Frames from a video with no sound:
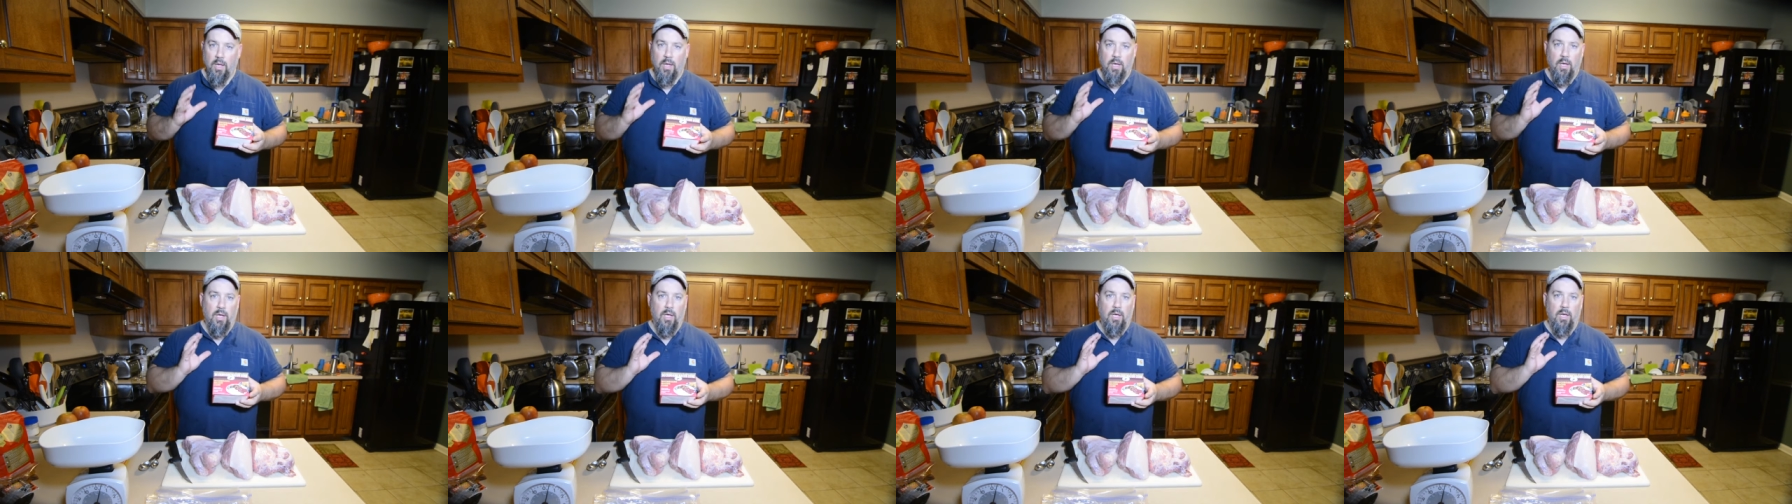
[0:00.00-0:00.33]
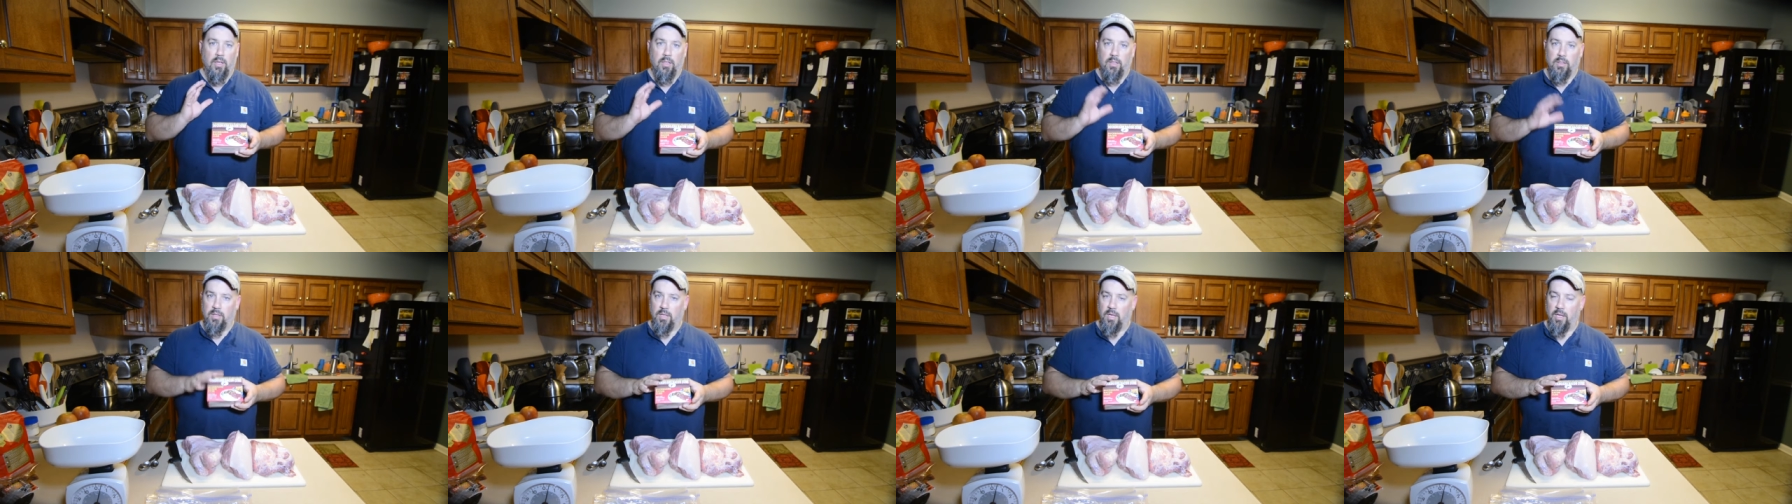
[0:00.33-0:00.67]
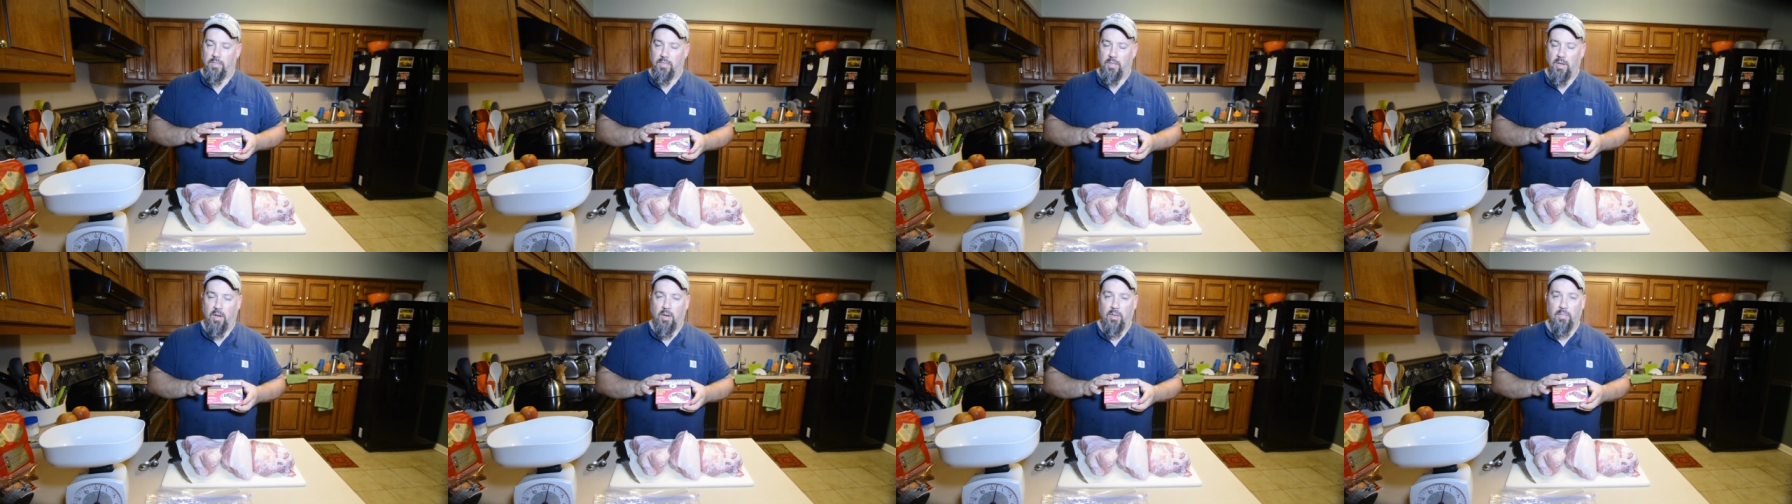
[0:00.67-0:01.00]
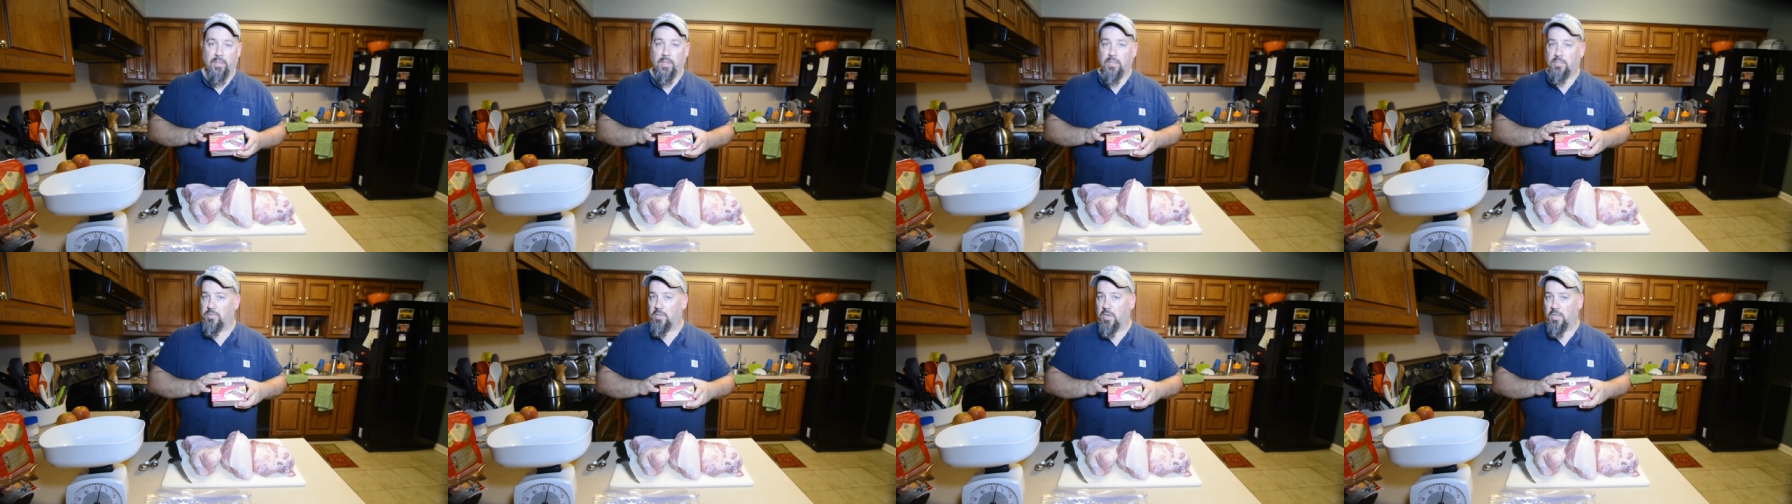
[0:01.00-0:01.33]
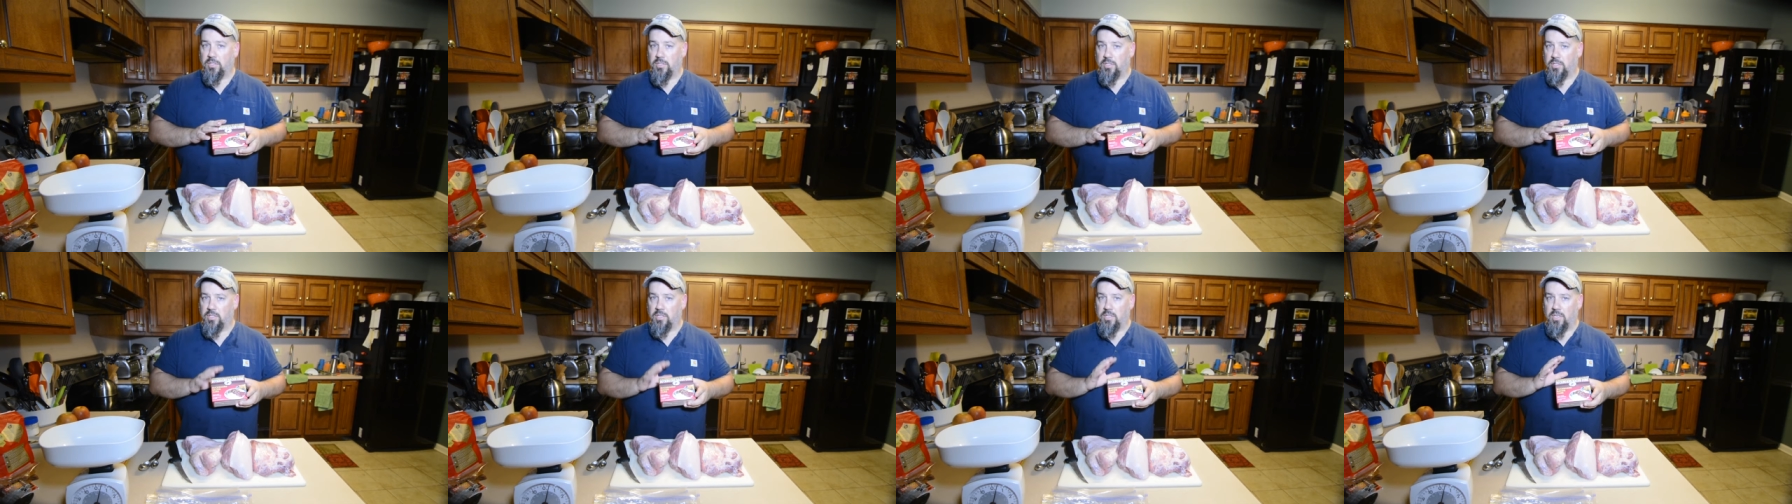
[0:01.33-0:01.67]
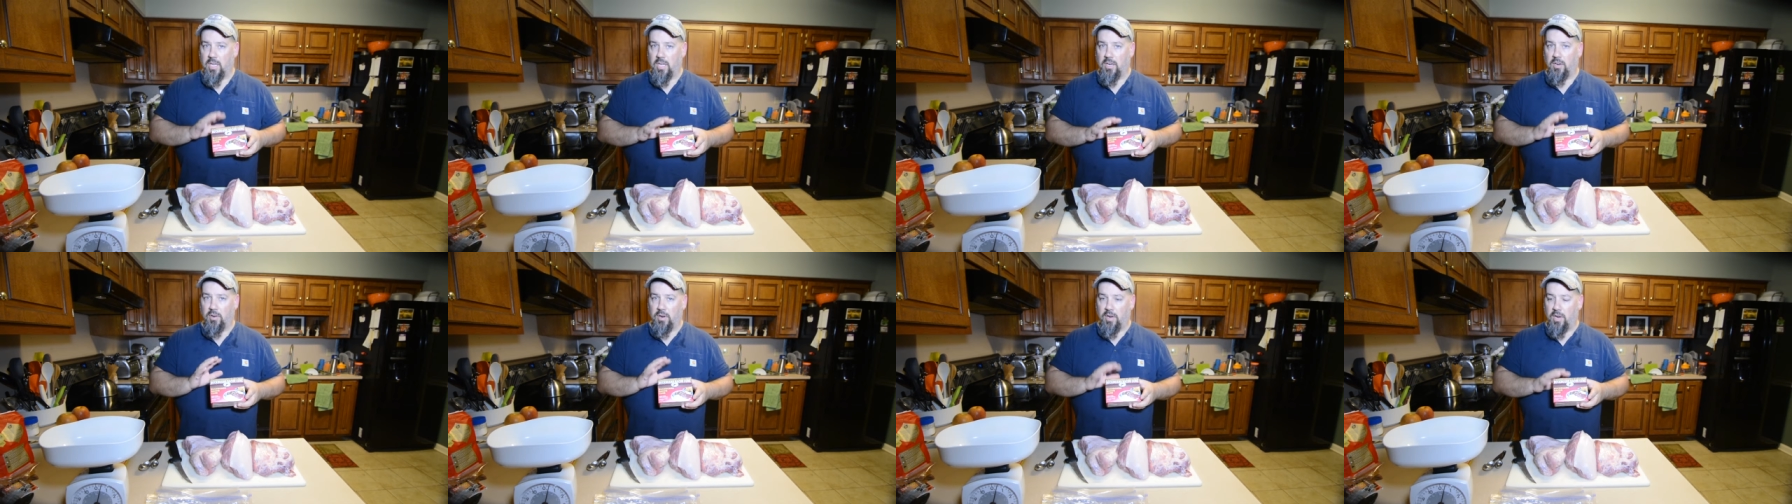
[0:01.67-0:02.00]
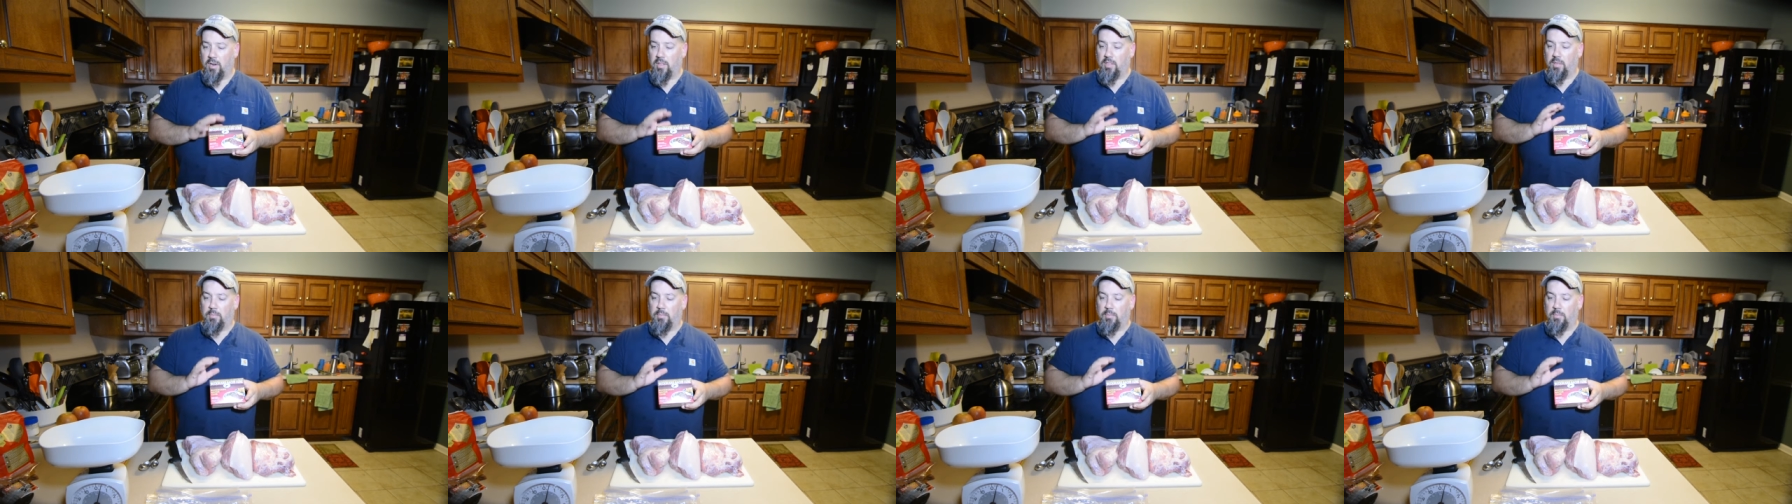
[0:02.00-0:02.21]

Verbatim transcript: Uh, all the instructions you need are here.